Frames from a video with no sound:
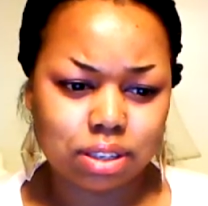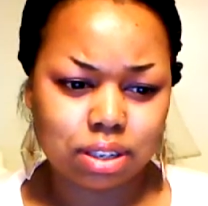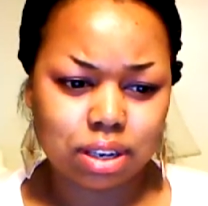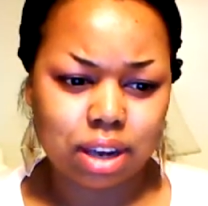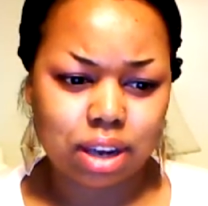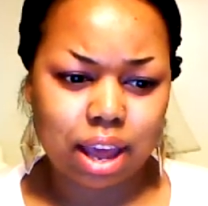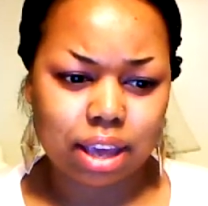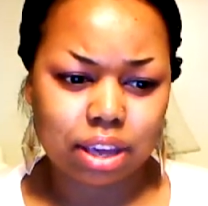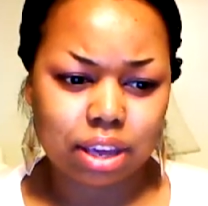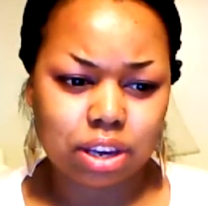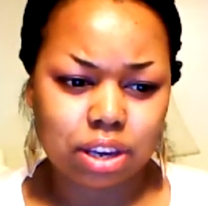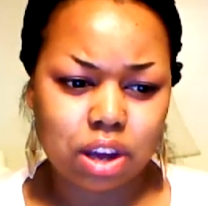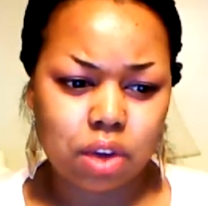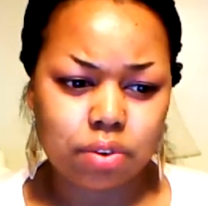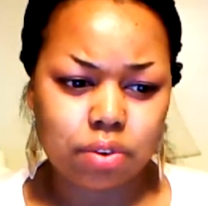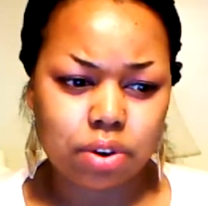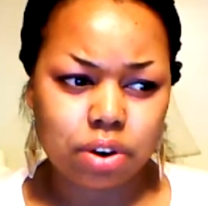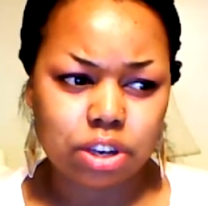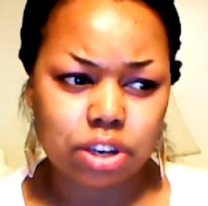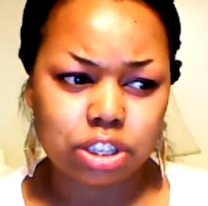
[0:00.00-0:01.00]
Like,
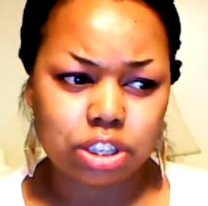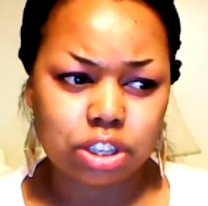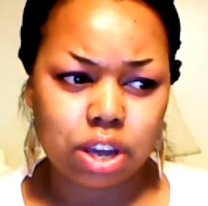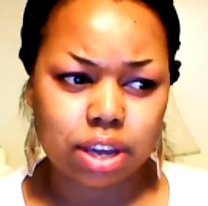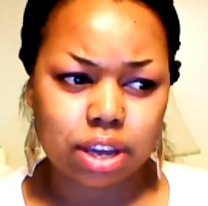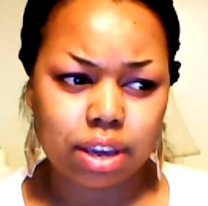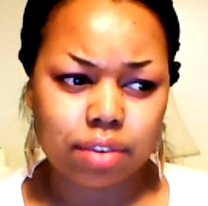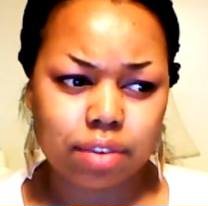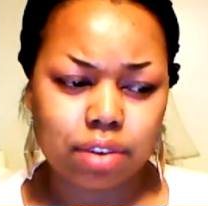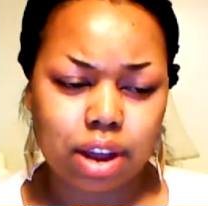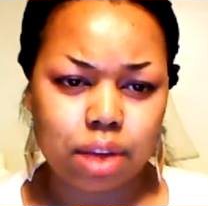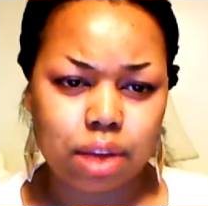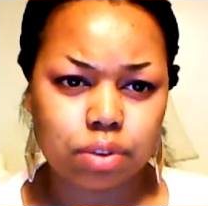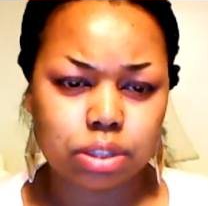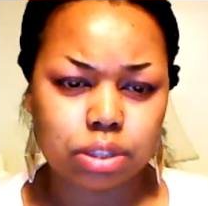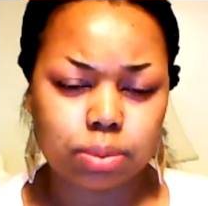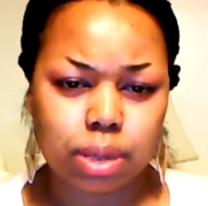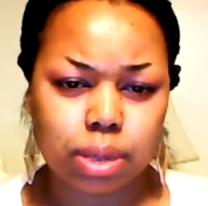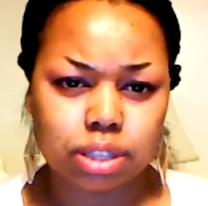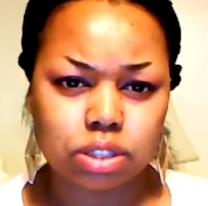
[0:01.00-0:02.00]
the only show I give a lot of
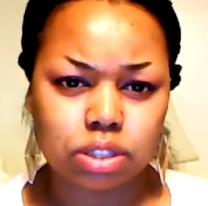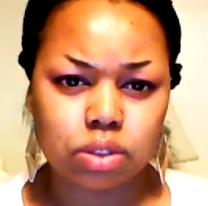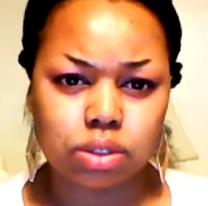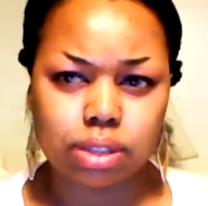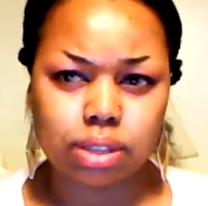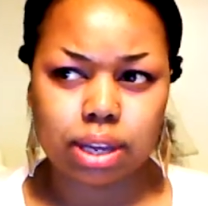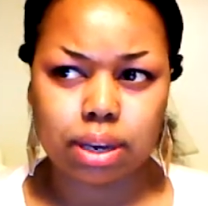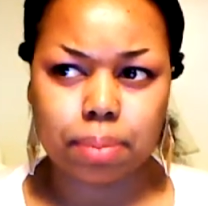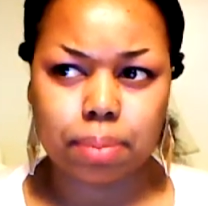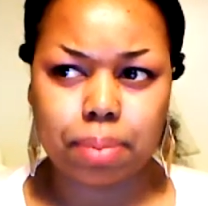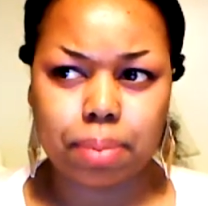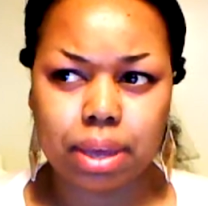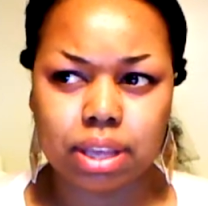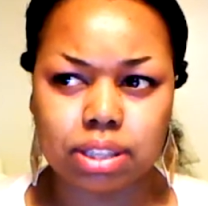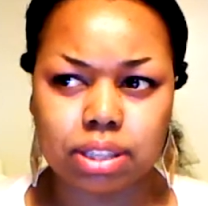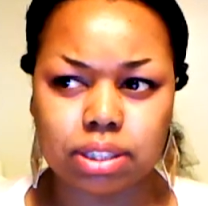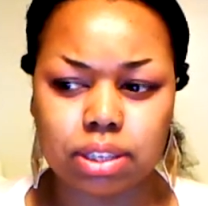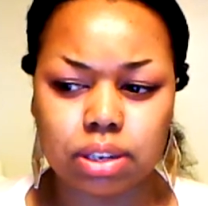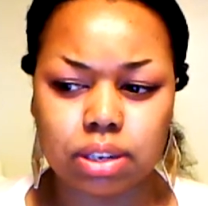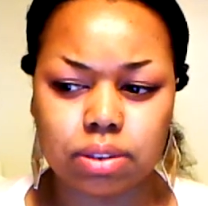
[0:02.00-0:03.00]
respect to is like The
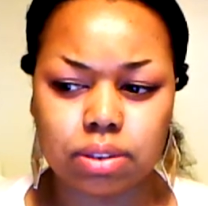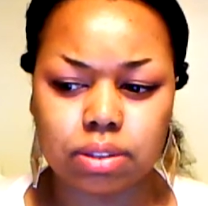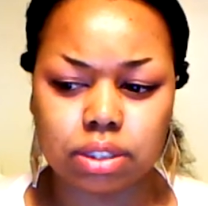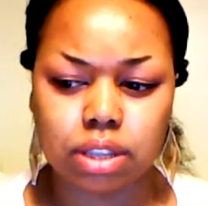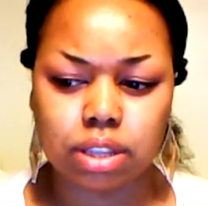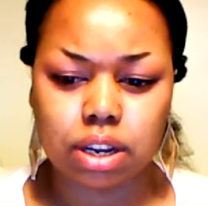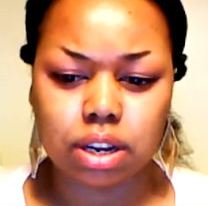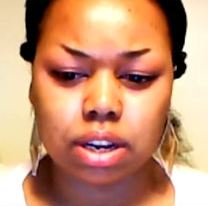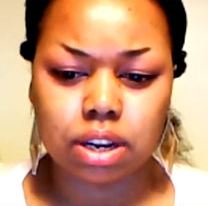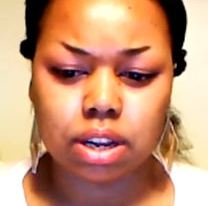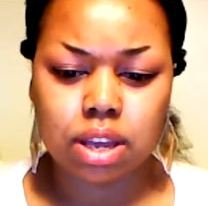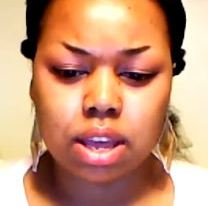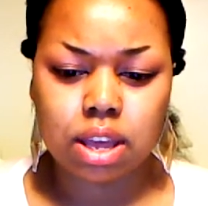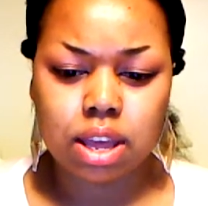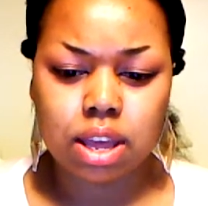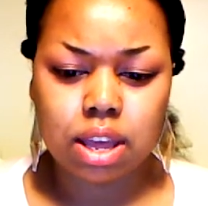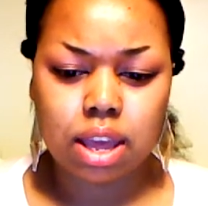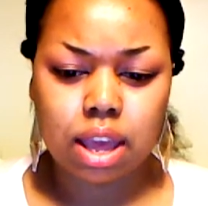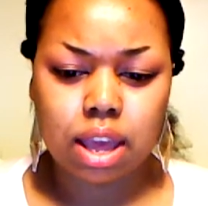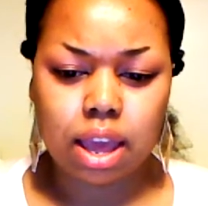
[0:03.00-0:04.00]
Biggest Loser
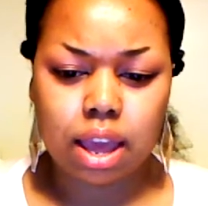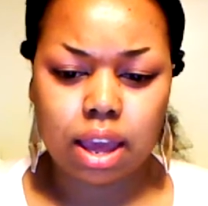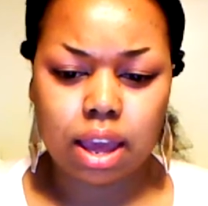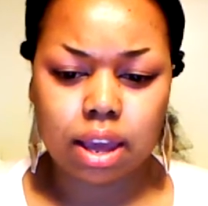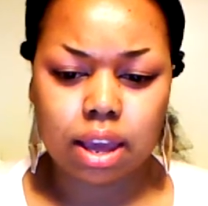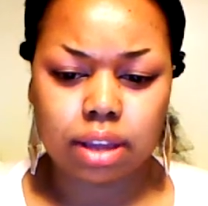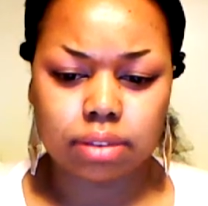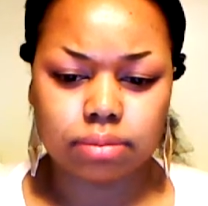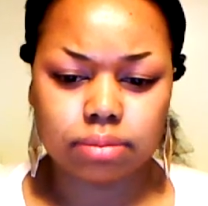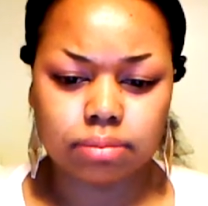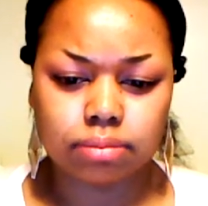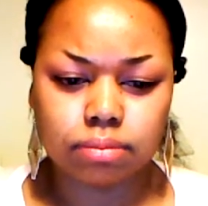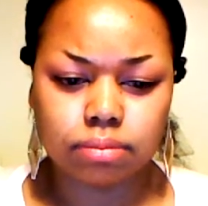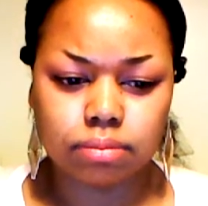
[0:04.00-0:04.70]
and